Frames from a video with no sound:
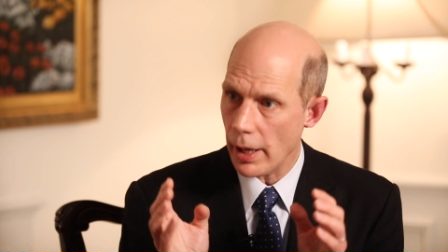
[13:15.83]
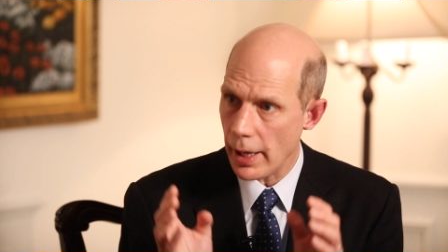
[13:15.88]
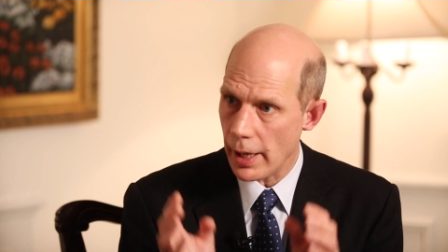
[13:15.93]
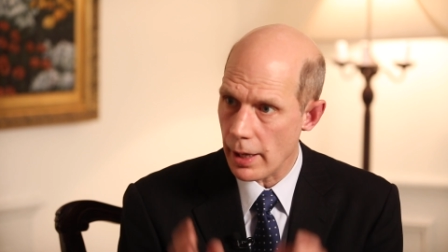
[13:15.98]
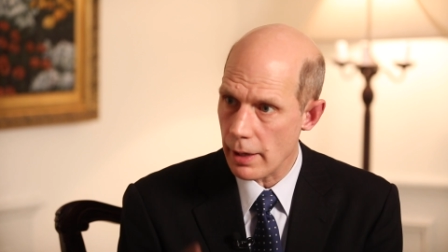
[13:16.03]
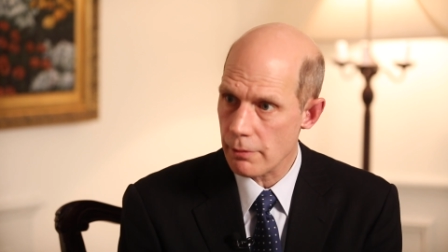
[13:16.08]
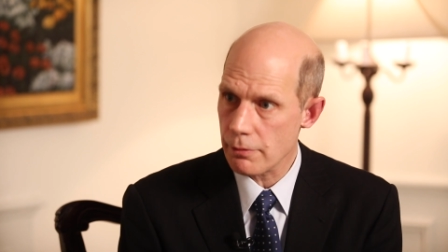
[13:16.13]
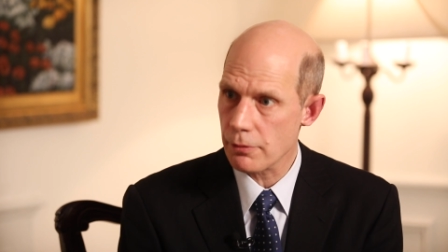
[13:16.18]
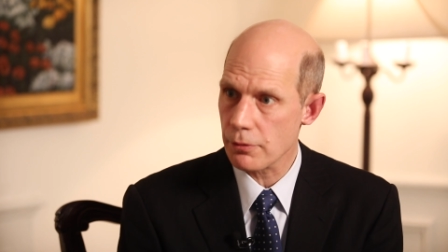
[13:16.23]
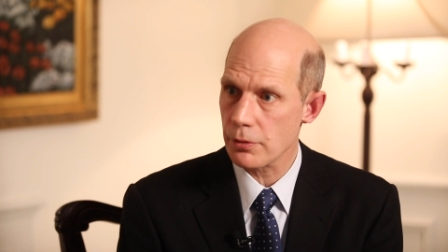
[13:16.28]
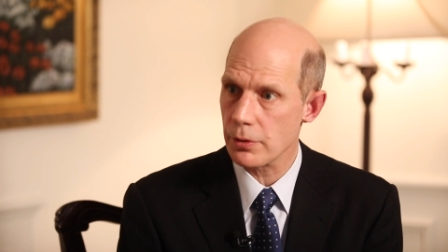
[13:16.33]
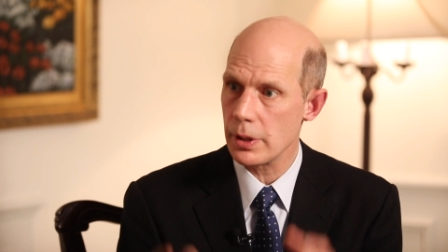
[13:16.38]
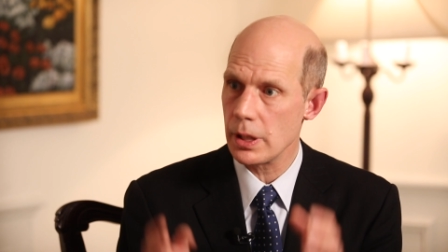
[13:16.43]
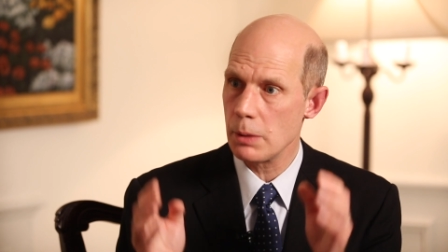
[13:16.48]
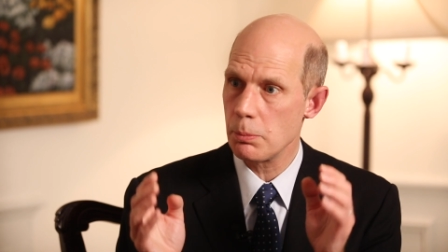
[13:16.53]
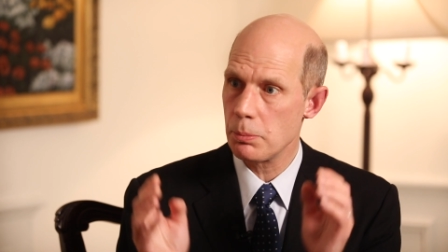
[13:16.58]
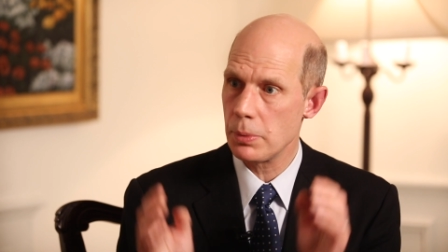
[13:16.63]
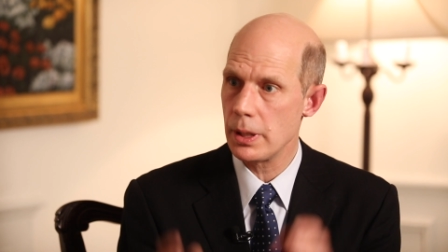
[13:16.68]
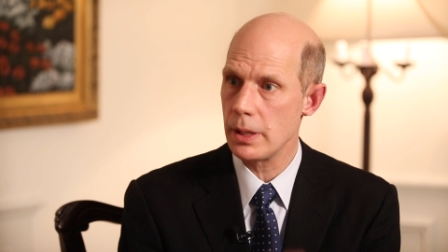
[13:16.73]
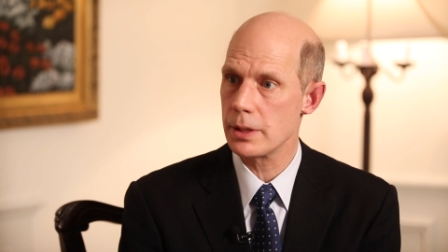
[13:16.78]

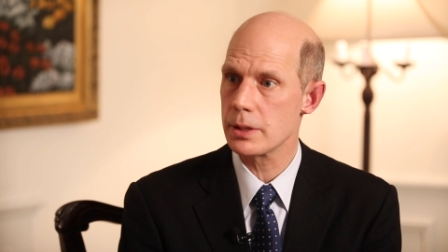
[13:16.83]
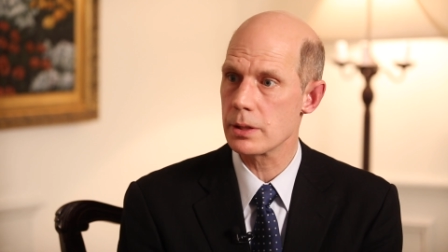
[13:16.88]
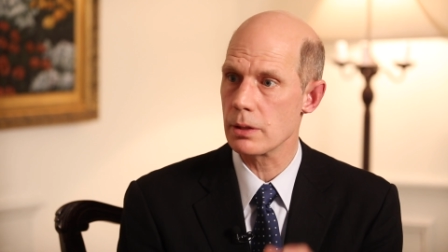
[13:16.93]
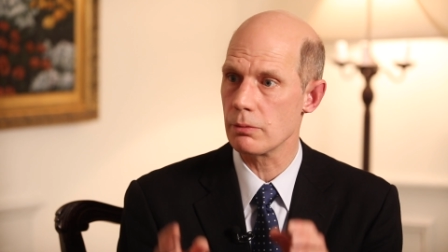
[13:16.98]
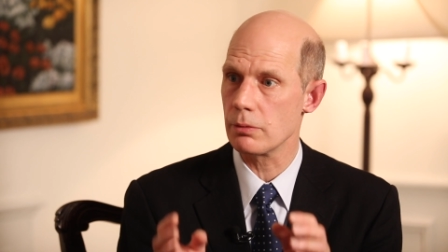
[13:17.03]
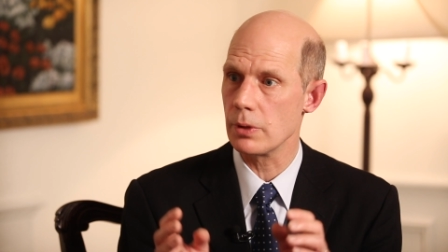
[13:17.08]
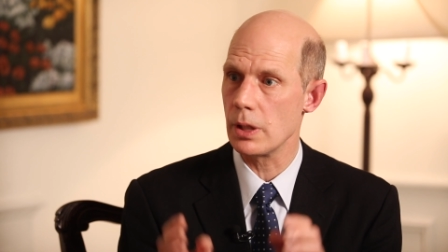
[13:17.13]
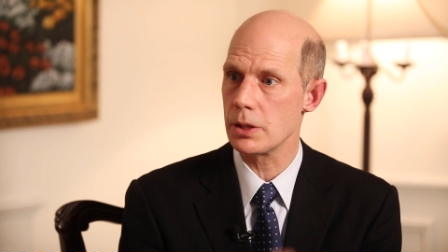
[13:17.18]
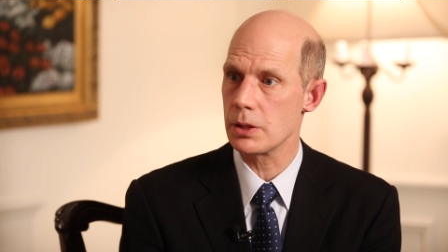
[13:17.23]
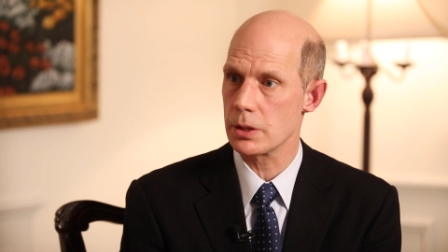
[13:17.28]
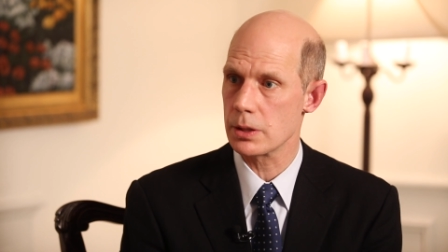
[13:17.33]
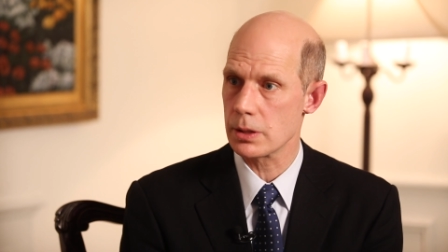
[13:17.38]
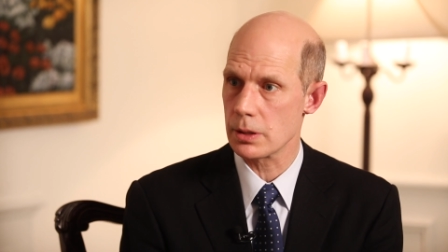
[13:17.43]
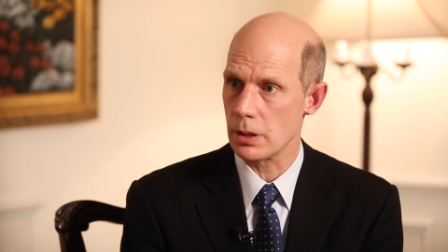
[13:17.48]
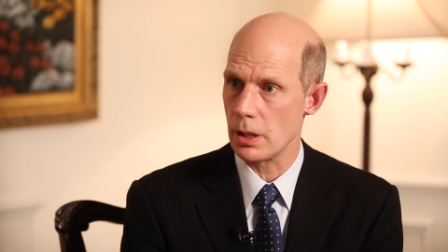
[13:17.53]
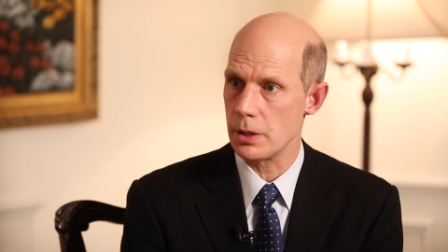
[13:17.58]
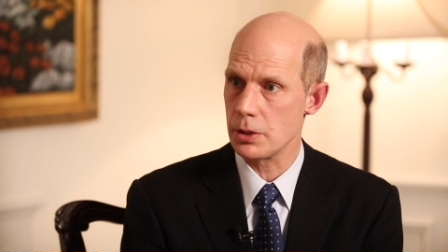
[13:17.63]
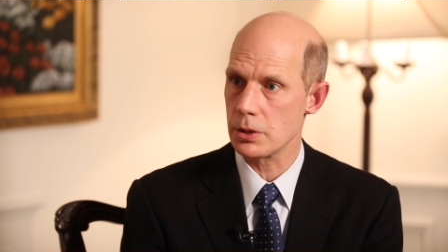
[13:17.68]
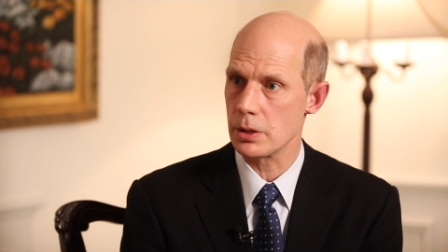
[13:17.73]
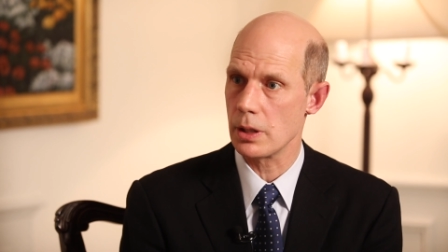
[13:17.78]
every piece of
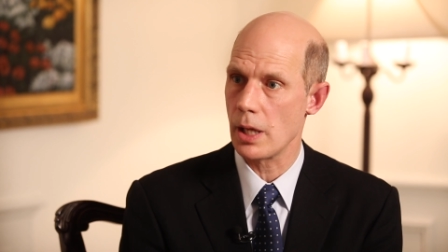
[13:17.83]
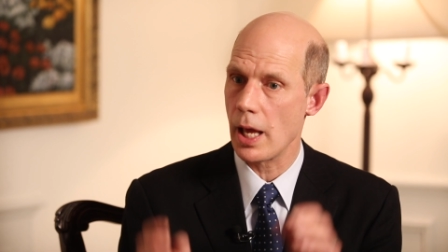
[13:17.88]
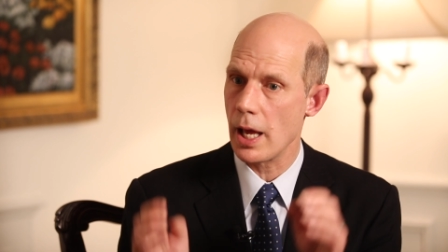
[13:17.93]
legislation,